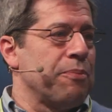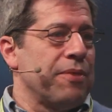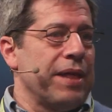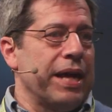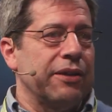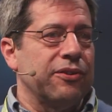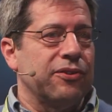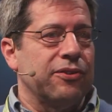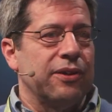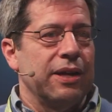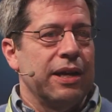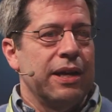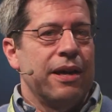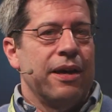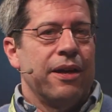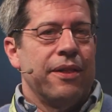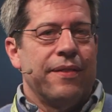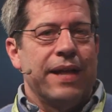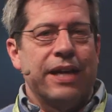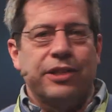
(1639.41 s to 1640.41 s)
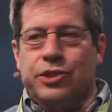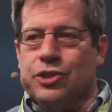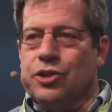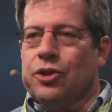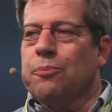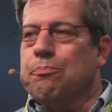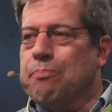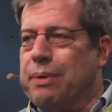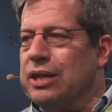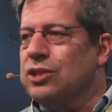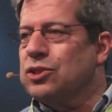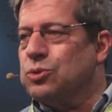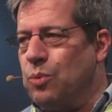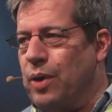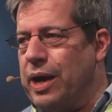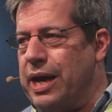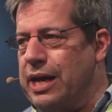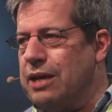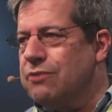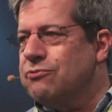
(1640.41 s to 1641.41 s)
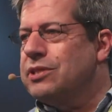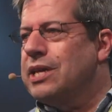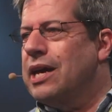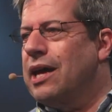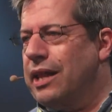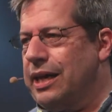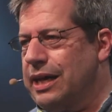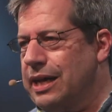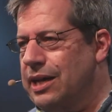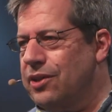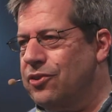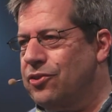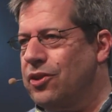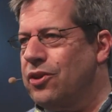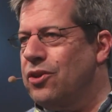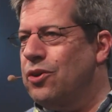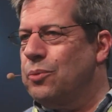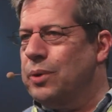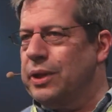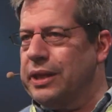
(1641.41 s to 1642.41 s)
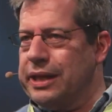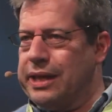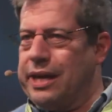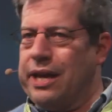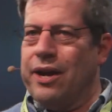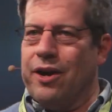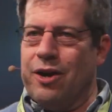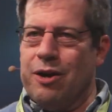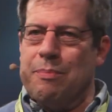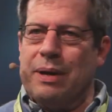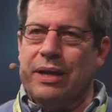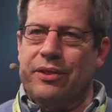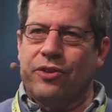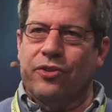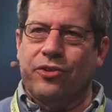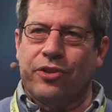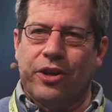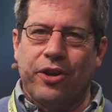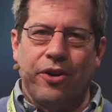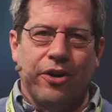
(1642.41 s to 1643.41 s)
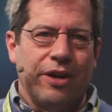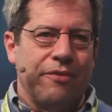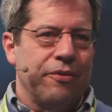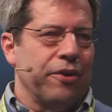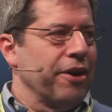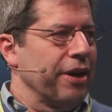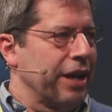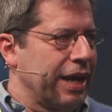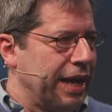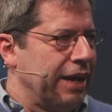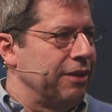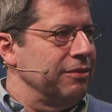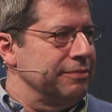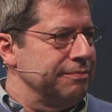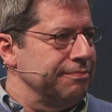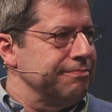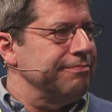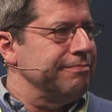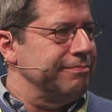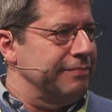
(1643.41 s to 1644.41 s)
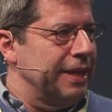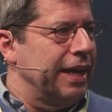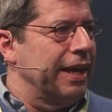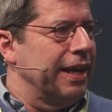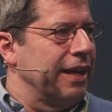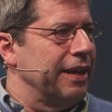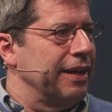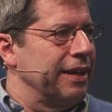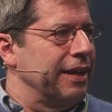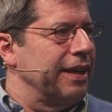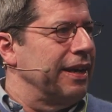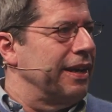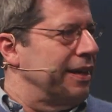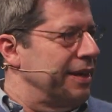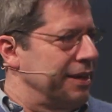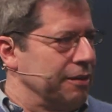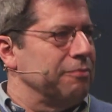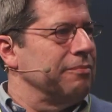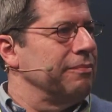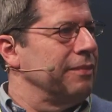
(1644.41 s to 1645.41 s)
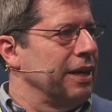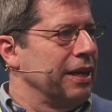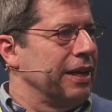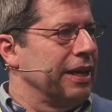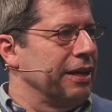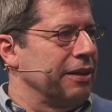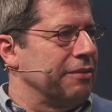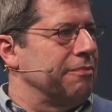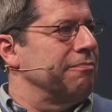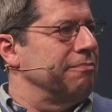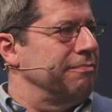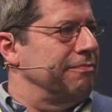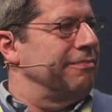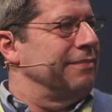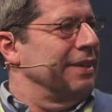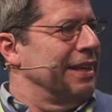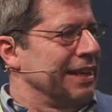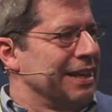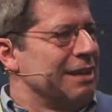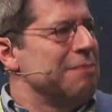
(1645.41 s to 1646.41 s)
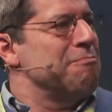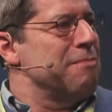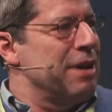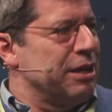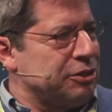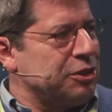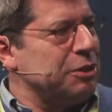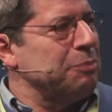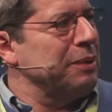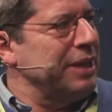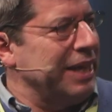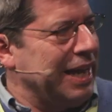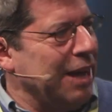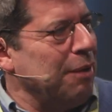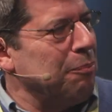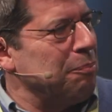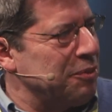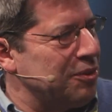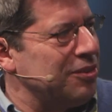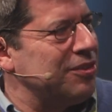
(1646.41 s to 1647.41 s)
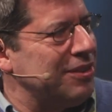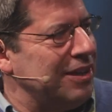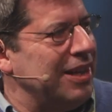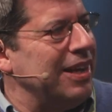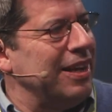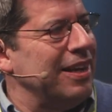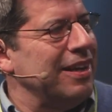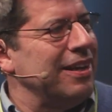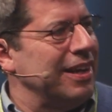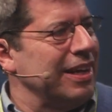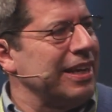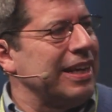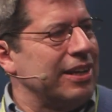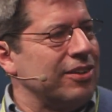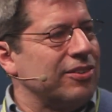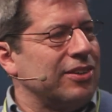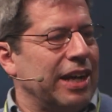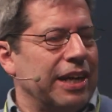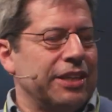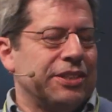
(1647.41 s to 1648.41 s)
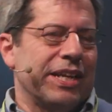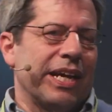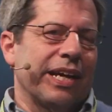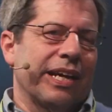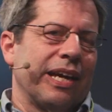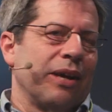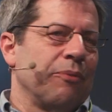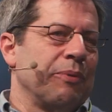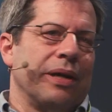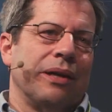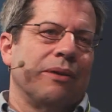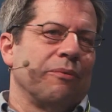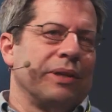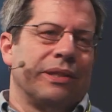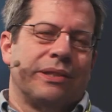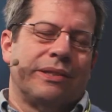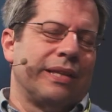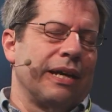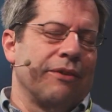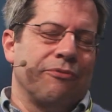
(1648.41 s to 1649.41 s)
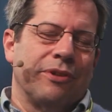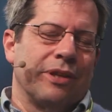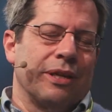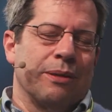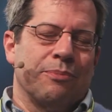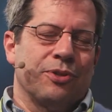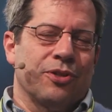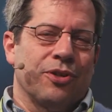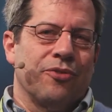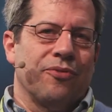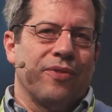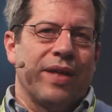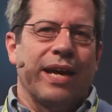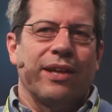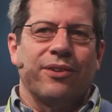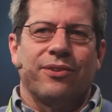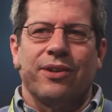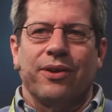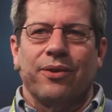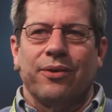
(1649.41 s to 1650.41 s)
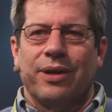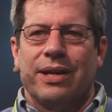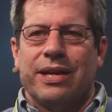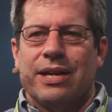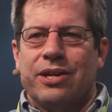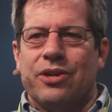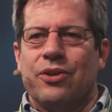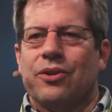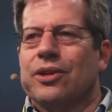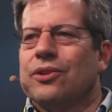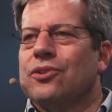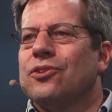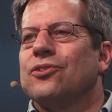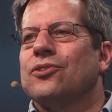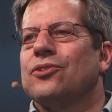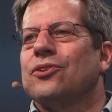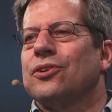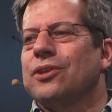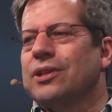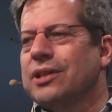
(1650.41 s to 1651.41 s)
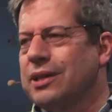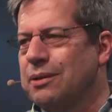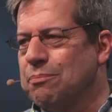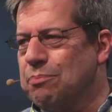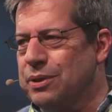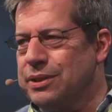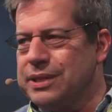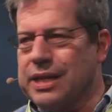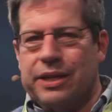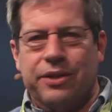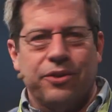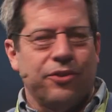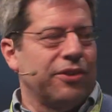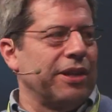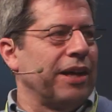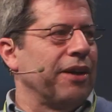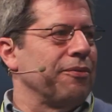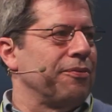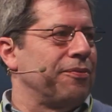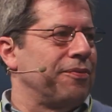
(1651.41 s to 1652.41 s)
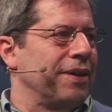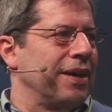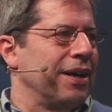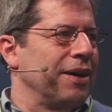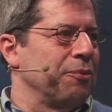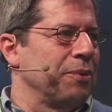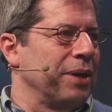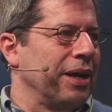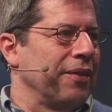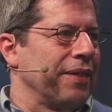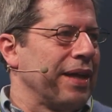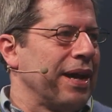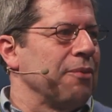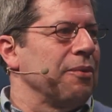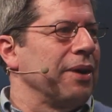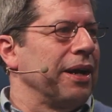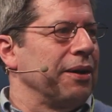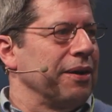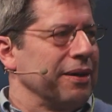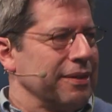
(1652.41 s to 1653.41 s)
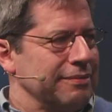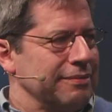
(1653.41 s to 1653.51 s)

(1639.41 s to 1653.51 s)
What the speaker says: That's your best way of telling us that you really care about the security of your account, and it measurably helps against hijacking. We definitely observe that, so you can certainly protect yourself well that way.